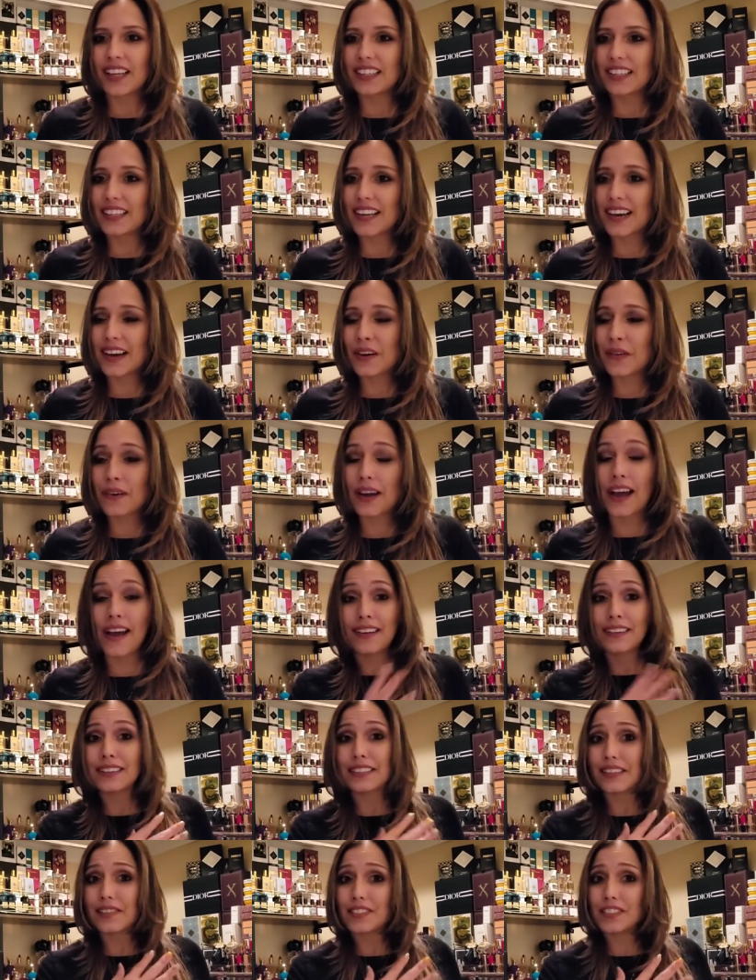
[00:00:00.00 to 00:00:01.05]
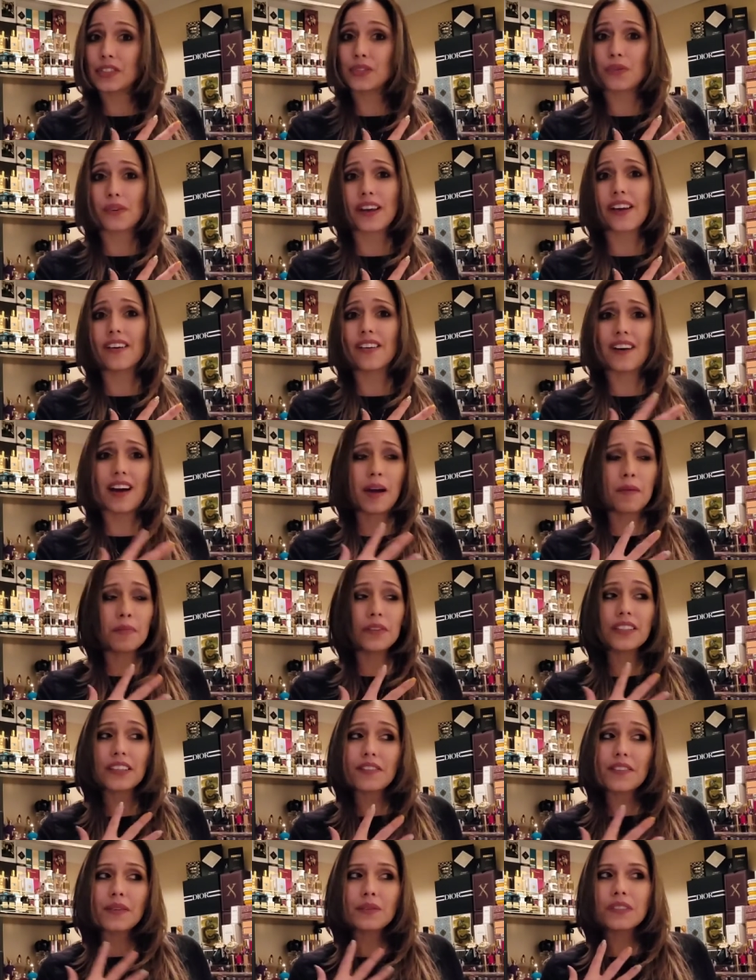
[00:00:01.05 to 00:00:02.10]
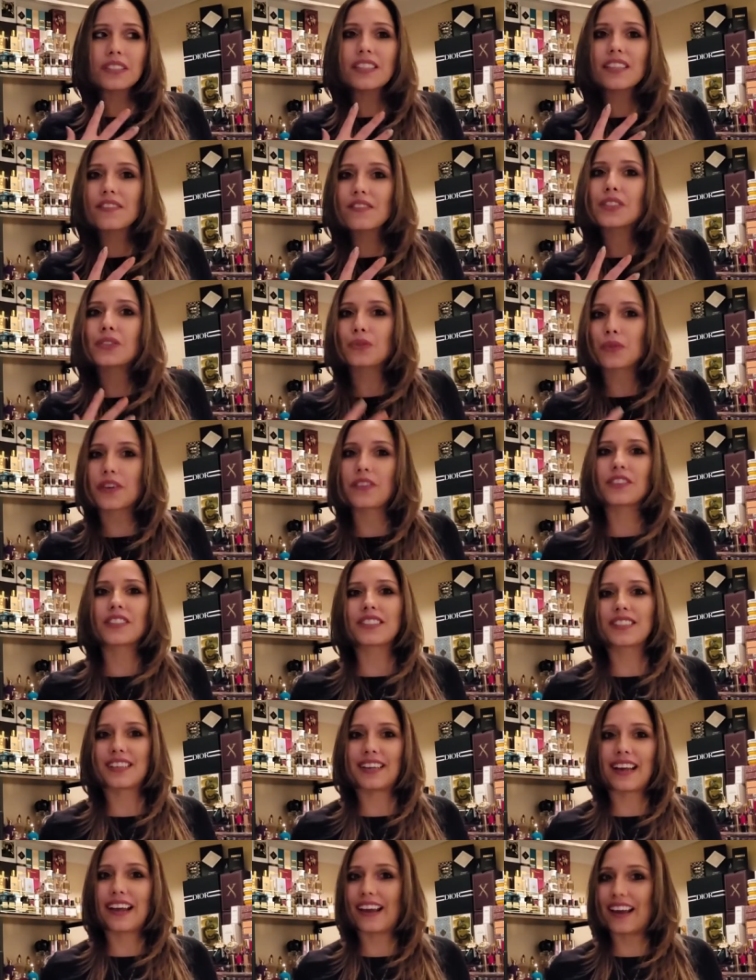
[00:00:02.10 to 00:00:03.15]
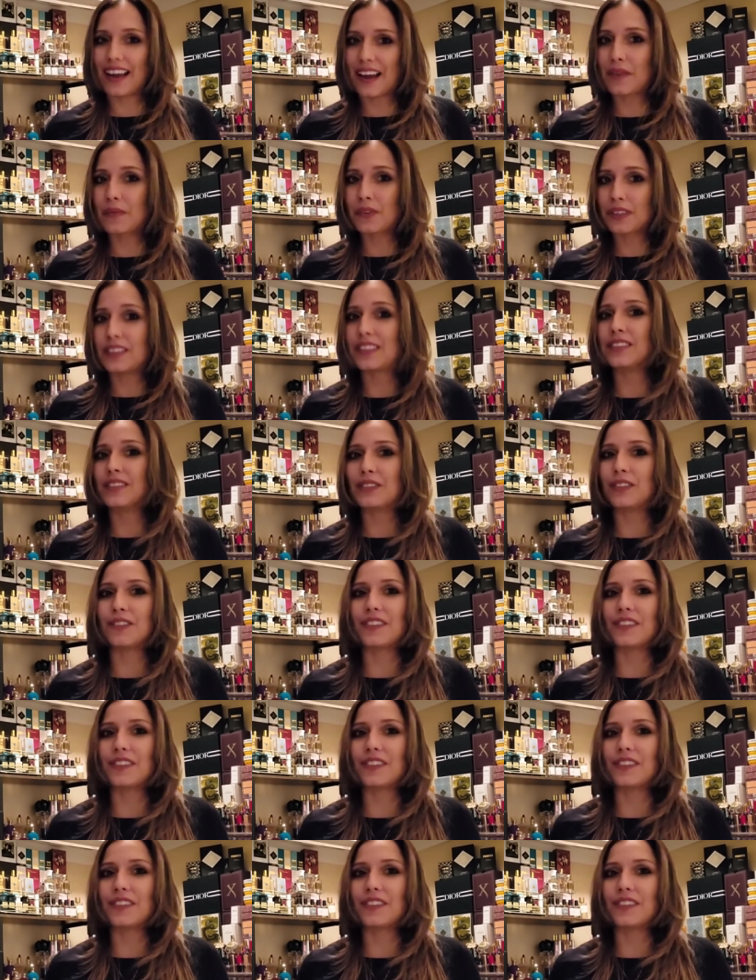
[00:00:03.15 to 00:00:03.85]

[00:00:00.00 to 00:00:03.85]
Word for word: Now, and leave a trail. I believe I was leaving trails today. I really do.